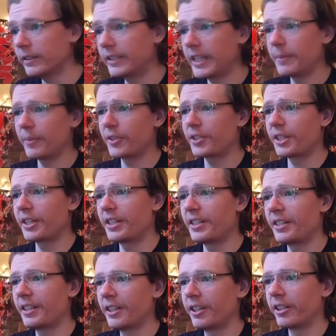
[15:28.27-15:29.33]
D
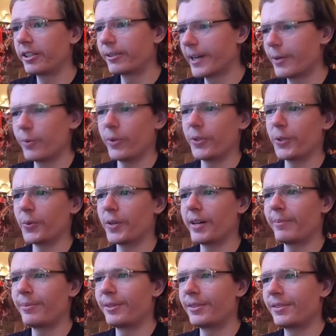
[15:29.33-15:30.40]
Machine, great wonder
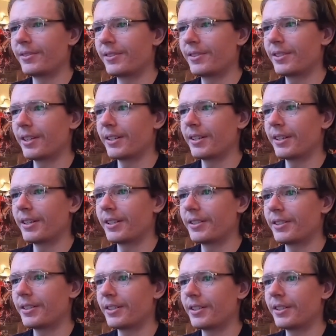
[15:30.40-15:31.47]
weapons.
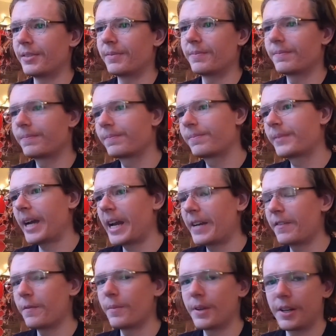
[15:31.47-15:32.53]
It's a kind
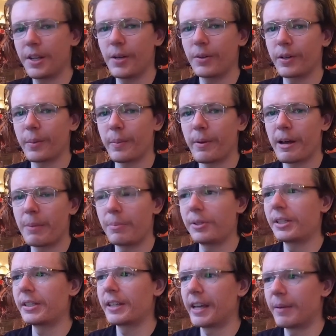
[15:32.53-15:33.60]
of a mediocre map,
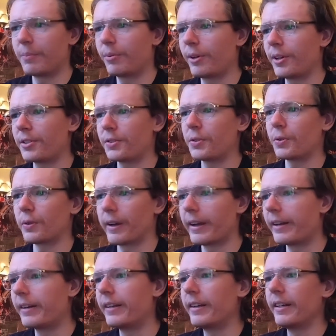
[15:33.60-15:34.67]
but the gameplay is
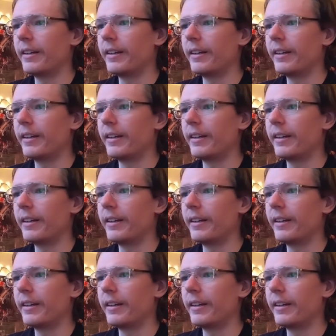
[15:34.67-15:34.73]
great.